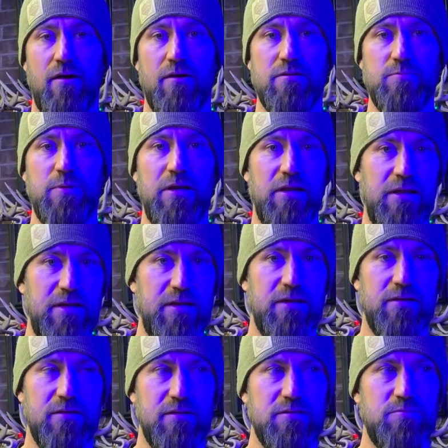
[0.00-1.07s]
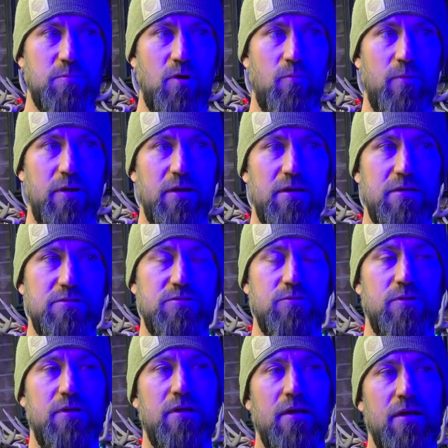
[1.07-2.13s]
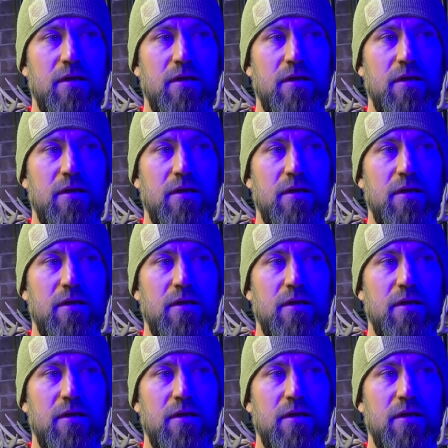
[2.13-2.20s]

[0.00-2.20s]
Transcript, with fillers: has been leading to this moment in history.